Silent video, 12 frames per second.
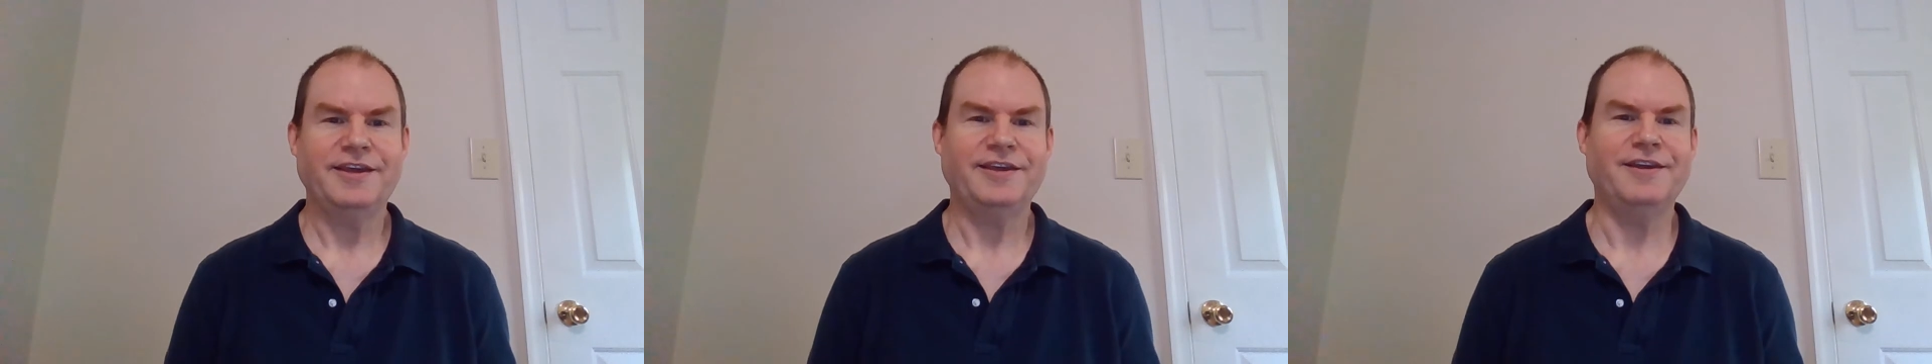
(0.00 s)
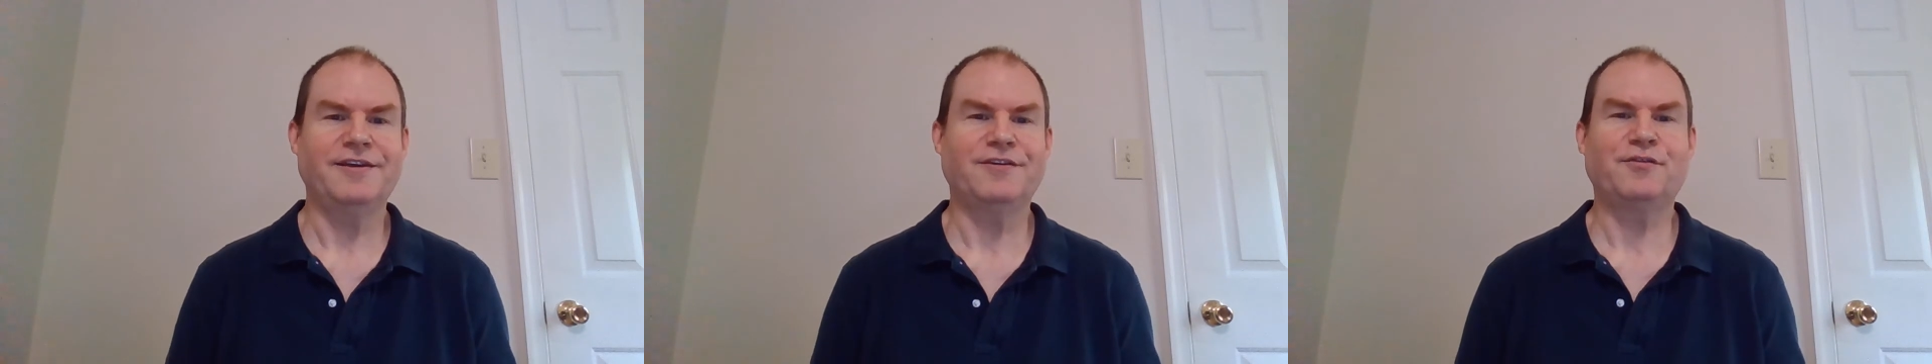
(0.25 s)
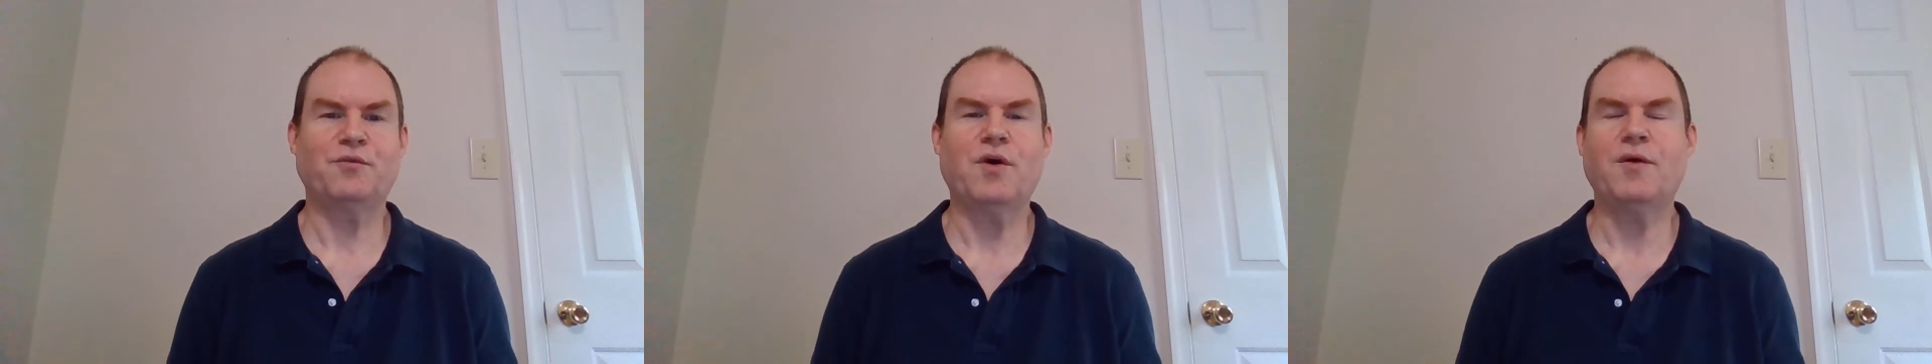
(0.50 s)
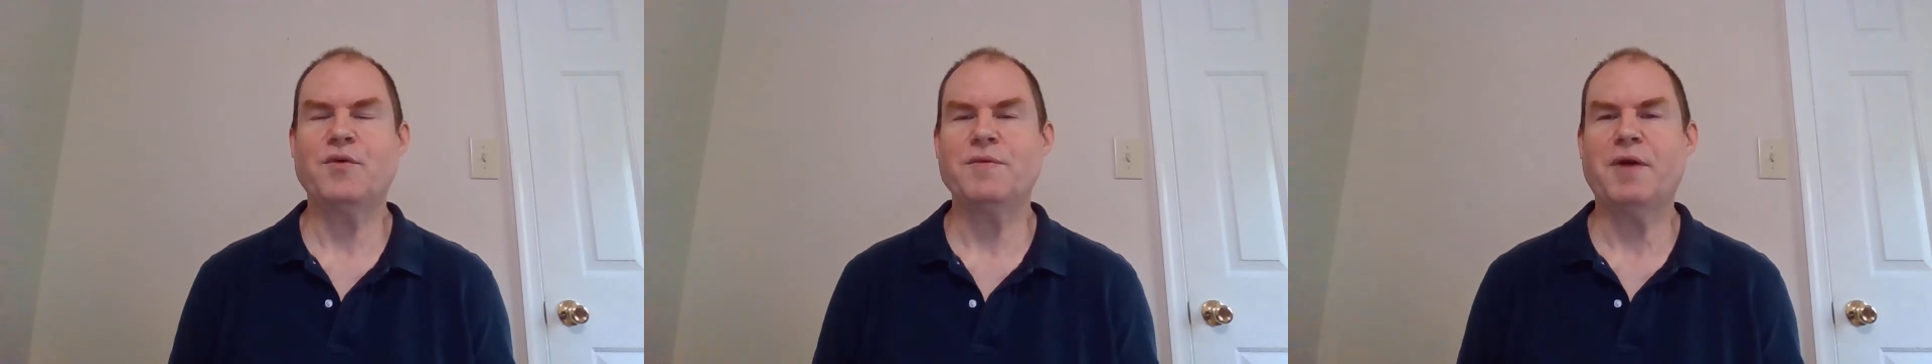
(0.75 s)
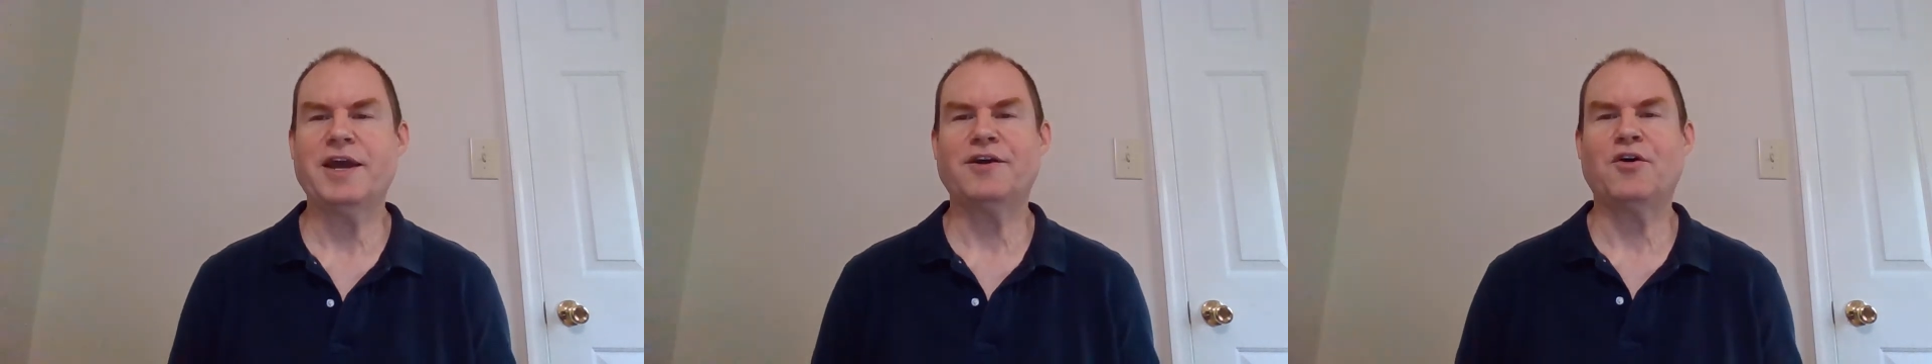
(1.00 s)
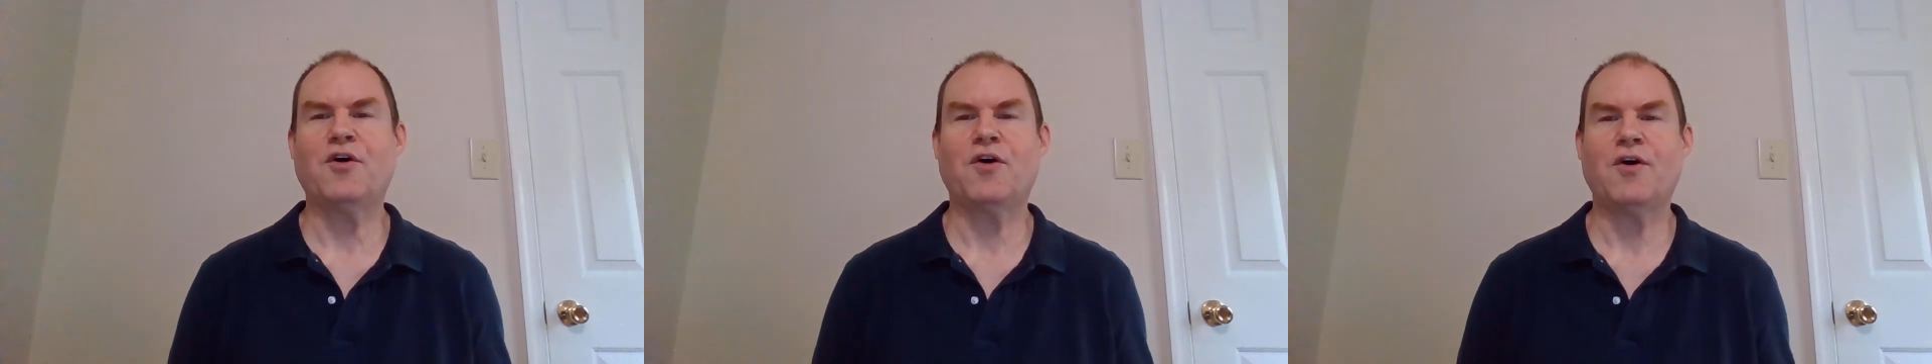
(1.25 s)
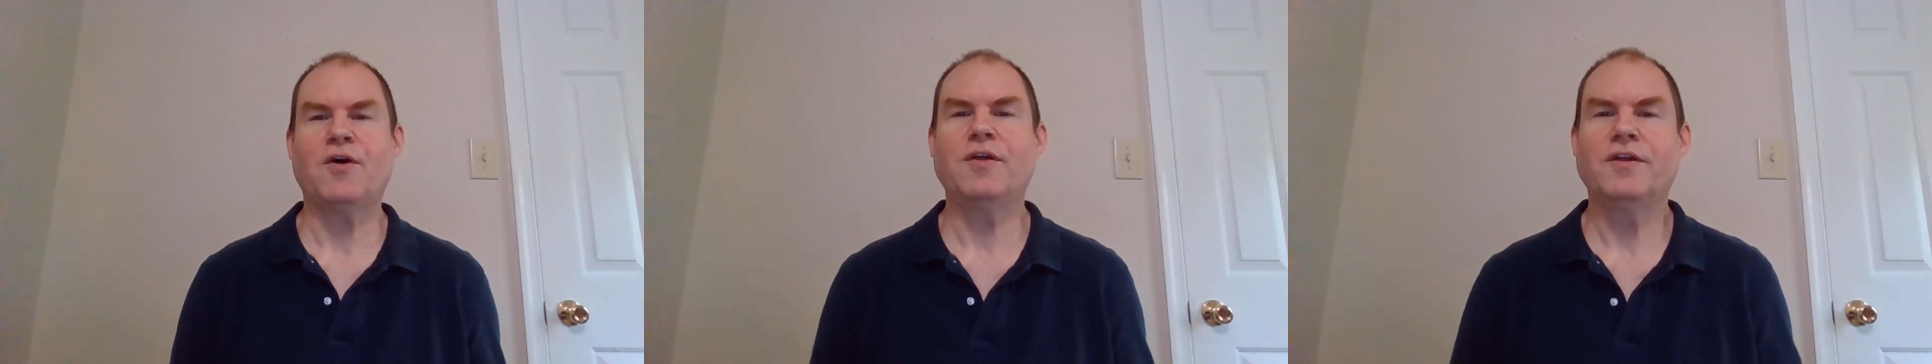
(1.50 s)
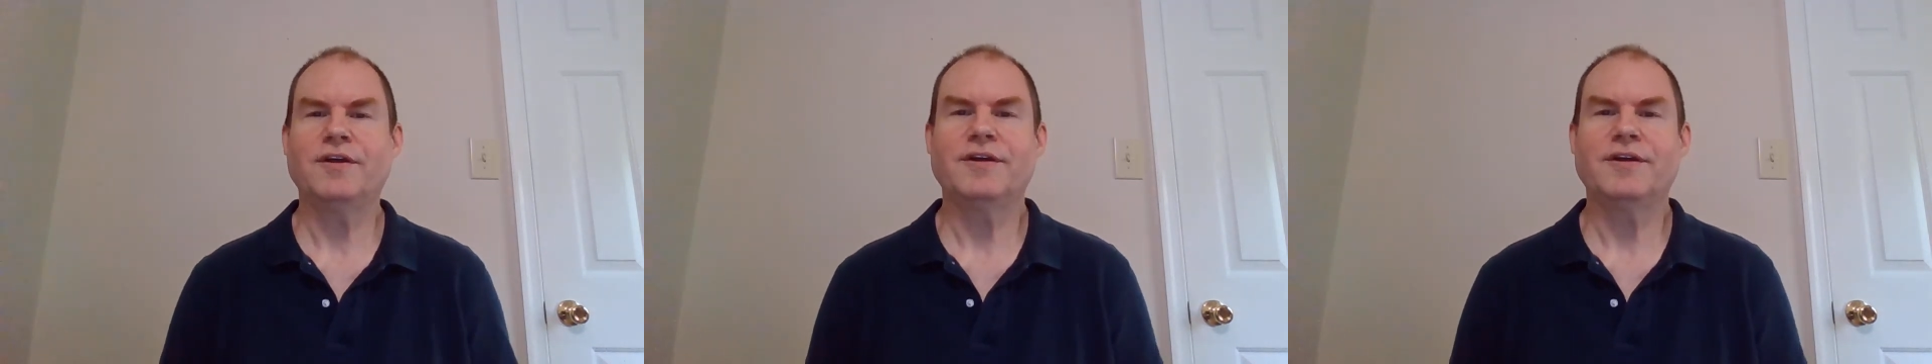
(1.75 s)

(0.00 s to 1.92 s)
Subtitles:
is what we might call